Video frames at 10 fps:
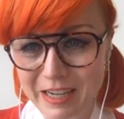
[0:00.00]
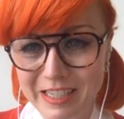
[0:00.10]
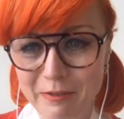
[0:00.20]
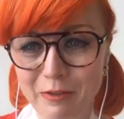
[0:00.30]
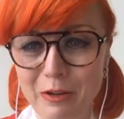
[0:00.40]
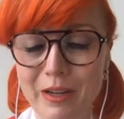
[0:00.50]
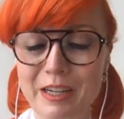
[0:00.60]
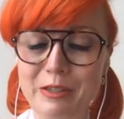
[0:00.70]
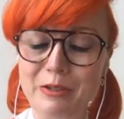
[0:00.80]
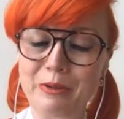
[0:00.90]
paste info
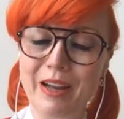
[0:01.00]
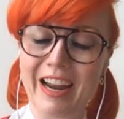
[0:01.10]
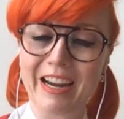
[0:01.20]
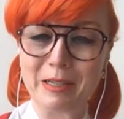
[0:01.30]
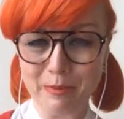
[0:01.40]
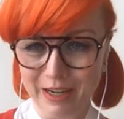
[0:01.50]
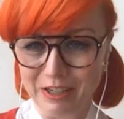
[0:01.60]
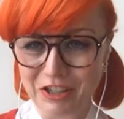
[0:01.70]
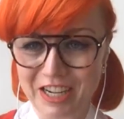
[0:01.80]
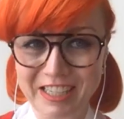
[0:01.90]
into a
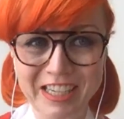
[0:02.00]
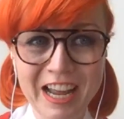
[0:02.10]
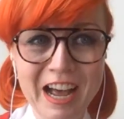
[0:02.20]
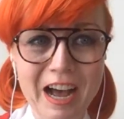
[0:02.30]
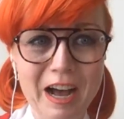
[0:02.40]
spreadsheet.